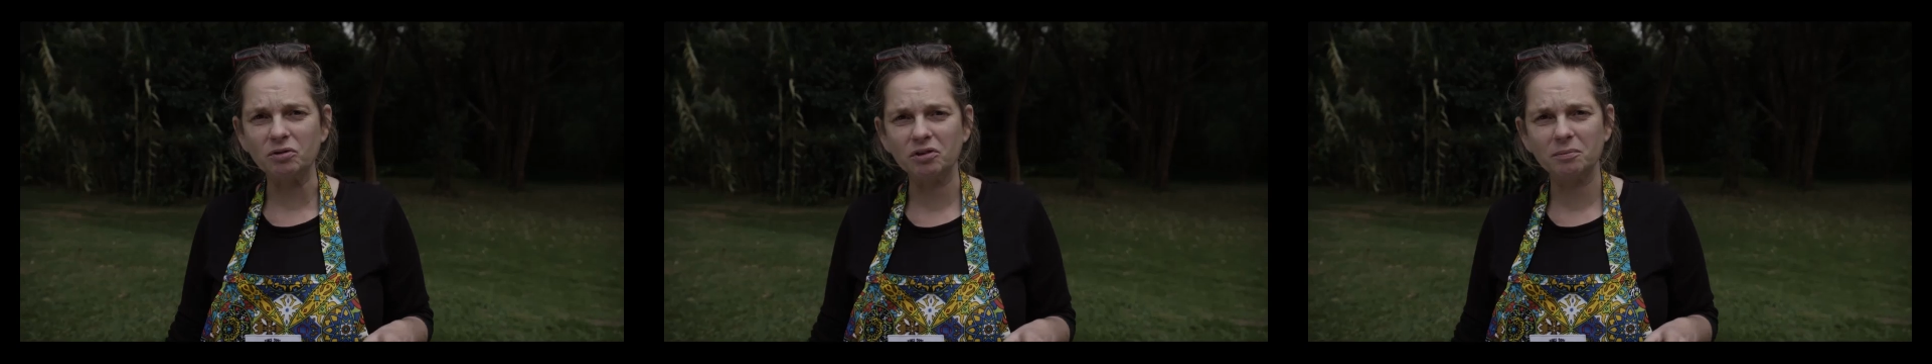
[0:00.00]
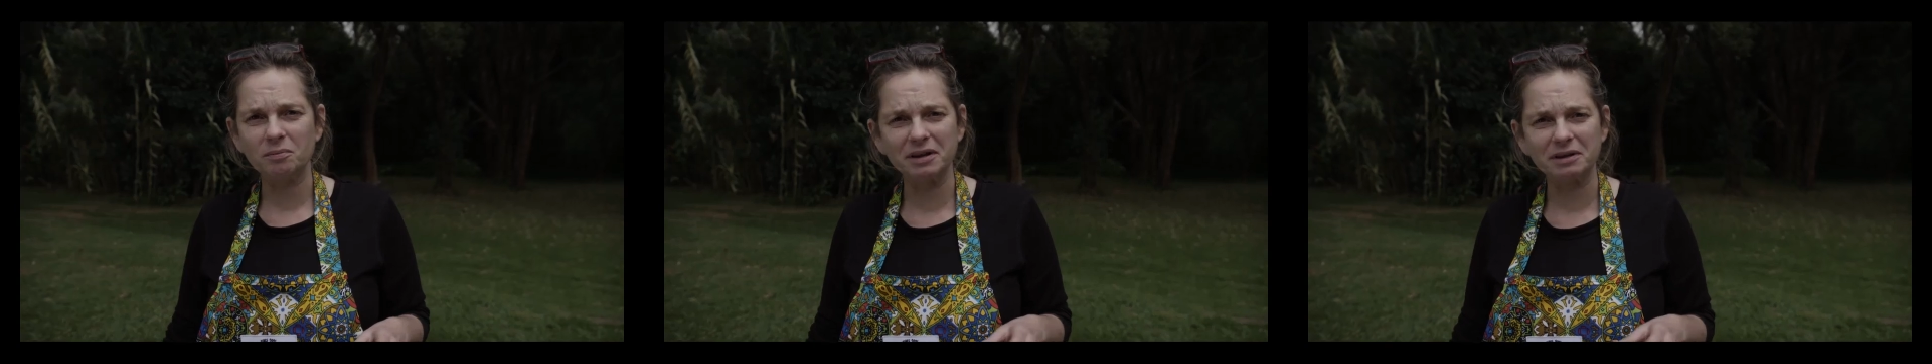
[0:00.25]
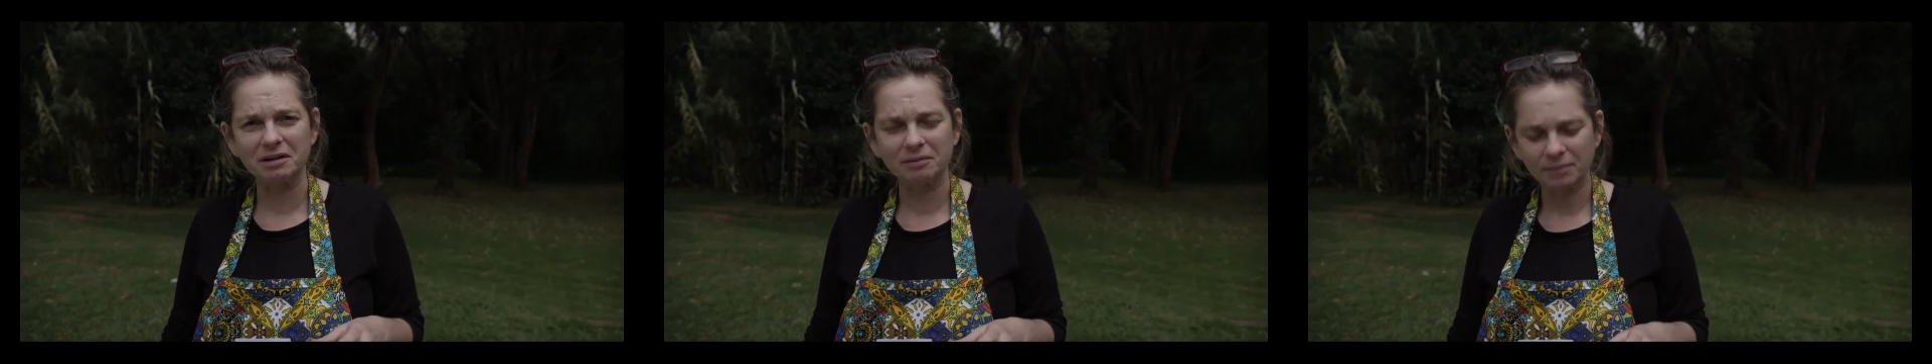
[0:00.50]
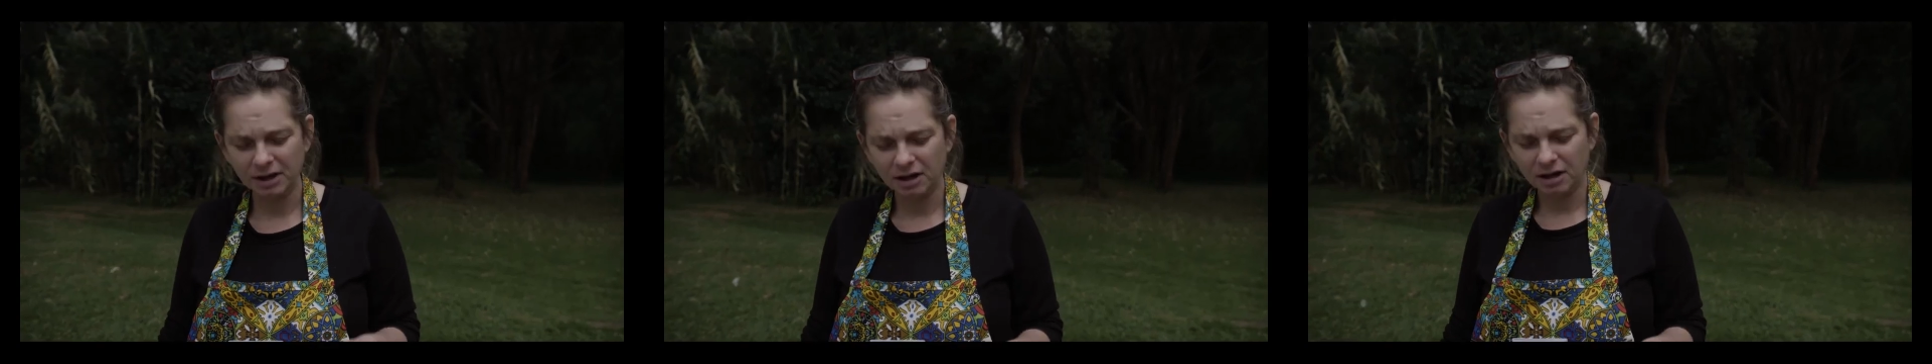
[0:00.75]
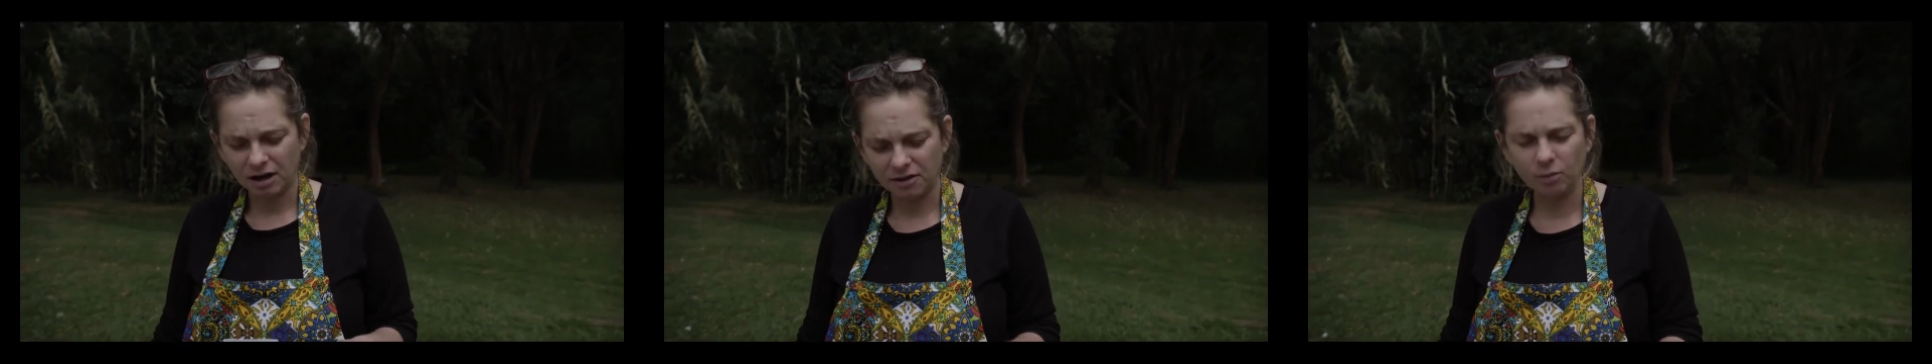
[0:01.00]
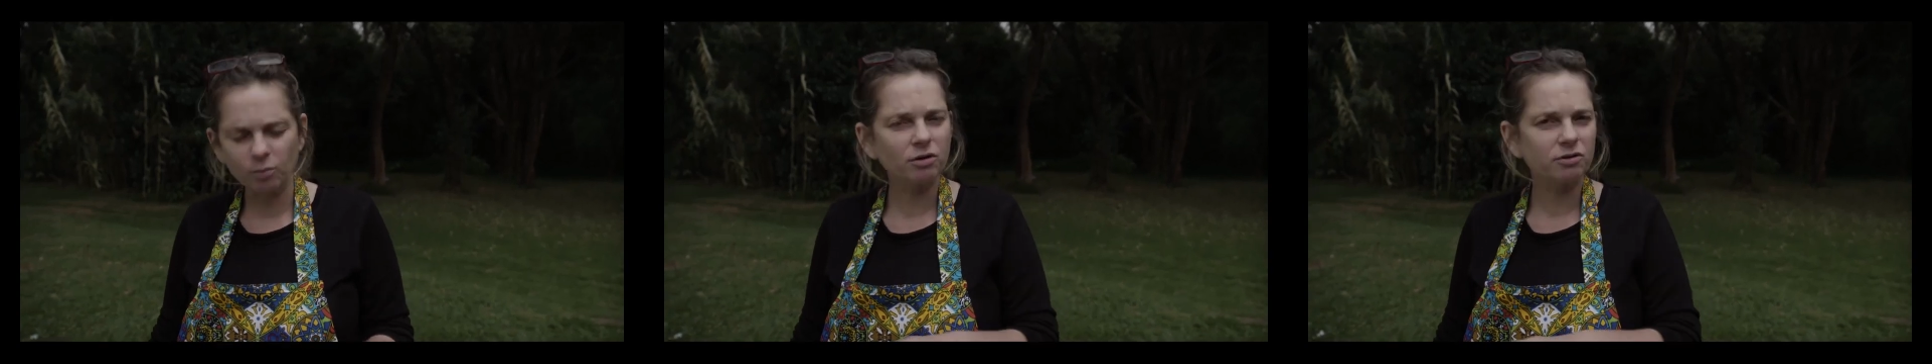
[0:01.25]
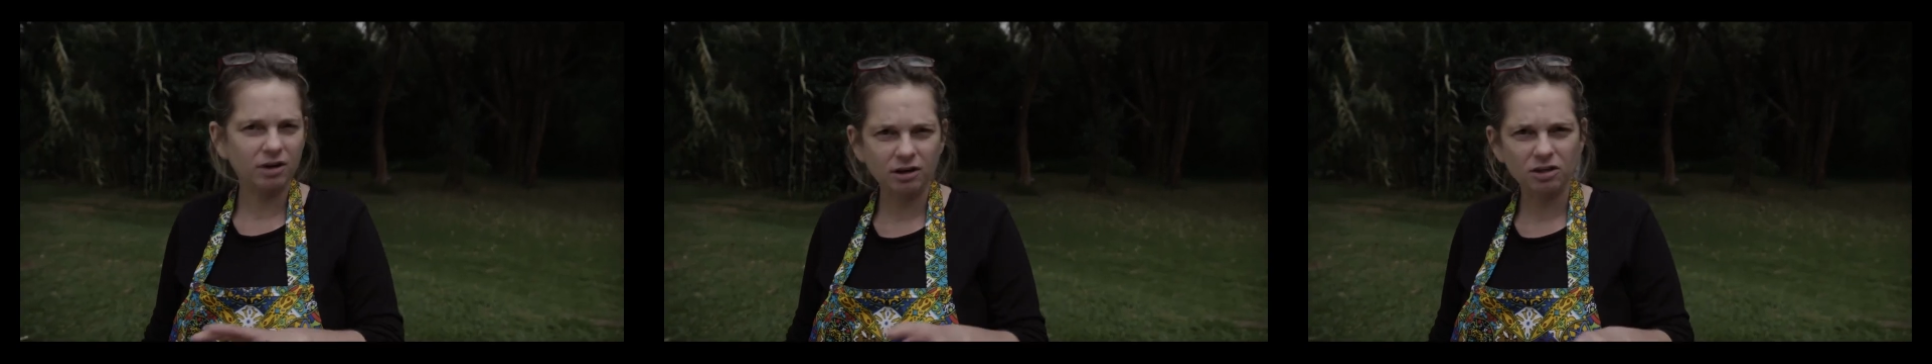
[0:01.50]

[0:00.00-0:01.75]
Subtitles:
to the middle, and then we'll take